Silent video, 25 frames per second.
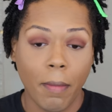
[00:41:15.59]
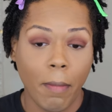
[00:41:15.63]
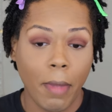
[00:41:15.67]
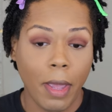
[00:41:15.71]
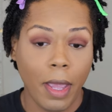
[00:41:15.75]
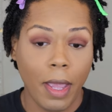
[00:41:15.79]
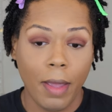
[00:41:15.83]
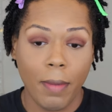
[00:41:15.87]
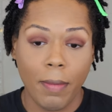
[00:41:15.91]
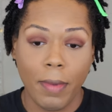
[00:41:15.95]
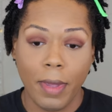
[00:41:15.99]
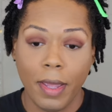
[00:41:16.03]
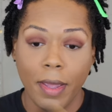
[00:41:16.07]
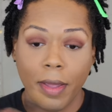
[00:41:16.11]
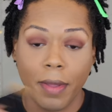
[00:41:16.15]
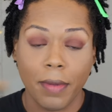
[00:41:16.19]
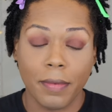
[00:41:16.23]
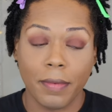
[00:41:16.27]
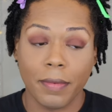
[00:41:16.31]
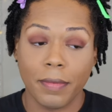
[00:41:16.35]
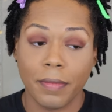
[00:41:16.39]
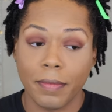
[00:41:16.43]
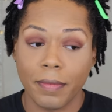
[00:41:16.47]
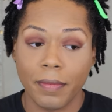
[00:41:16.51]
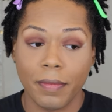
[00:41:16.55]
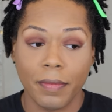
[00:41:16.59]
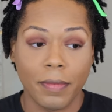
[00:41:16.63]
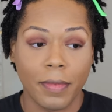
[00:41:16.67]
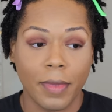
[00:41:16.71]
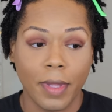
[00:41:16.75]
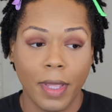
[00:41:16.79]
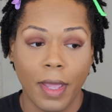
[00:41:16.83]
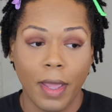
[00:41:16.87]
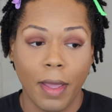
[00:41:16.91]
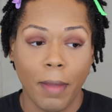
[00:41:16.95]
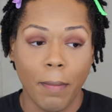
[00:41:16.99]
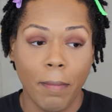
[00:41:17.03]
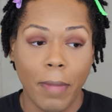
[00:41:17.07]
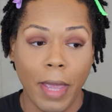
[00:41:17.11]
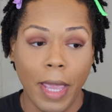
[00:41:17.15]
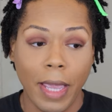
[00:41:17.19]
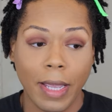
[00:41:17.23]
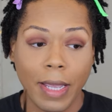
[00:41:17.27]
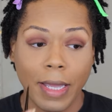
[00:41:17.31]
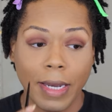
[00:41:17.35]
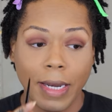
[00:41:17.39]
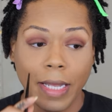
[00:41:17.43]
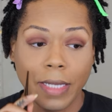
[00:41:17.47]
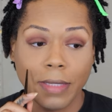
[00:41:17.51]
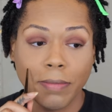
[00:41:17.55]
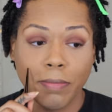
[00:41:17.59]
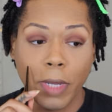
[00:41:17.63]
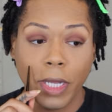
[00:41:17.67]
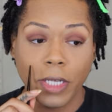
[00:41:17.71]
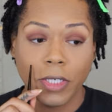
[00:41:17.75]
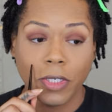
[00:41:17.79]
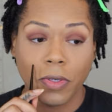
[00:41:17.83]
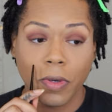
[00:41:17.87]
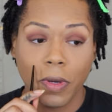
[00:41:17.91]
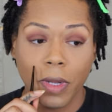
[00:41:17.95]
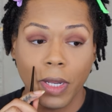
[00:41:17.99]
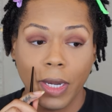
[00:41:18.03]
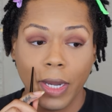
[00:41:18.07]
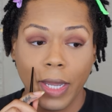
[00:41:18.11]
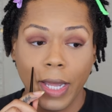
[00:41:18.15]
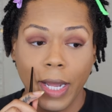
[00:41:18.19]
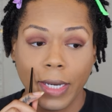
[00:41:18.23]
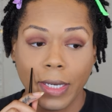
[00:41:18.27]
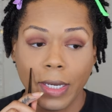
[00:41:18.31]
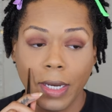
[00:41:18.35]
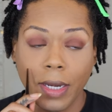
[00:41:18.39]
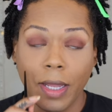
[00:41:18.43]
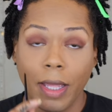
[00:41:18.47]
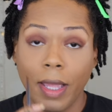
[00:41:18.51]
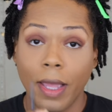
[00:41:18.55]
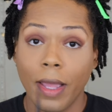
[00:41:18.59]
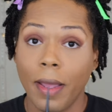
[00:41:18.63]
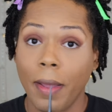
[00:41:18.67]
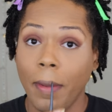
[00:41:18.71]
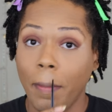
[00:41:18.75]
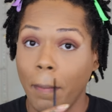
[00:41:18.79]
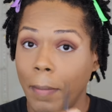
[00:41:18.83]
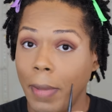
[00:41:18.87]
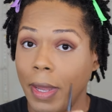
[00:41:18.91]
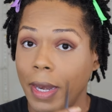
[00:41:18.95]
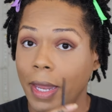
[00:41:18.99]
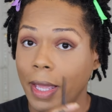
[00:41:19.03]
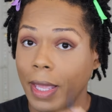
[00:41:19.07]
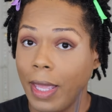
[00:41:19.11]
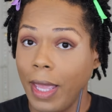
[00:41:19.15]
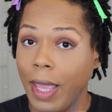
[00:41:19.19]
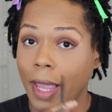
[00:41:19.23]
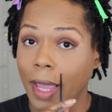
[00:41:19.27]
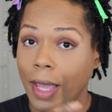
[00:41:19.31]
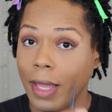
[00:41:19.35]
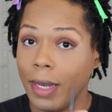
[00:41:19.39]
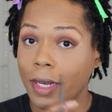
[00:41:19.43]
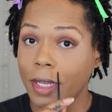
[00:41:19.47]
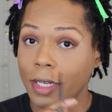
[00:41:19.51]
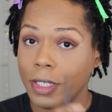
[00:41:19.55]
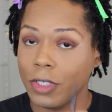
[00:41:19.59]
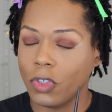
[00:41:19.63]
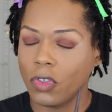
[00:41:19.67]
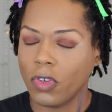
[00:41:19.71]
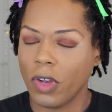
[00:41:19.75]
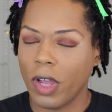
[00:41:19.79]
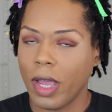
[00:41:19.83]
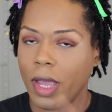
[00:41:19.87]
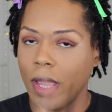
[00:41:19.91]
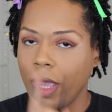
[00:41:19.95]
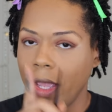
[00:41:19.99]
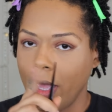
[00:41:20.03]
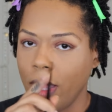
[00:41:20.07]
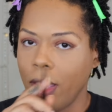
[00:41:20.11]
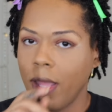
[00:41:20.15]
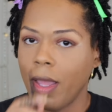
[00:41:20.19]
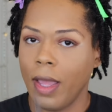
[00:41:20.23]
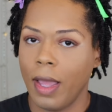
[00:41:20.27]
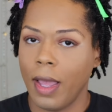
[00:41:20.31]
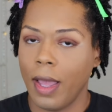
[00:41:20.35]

Baby, Bacon has made sure it locked it in, but it can look drying.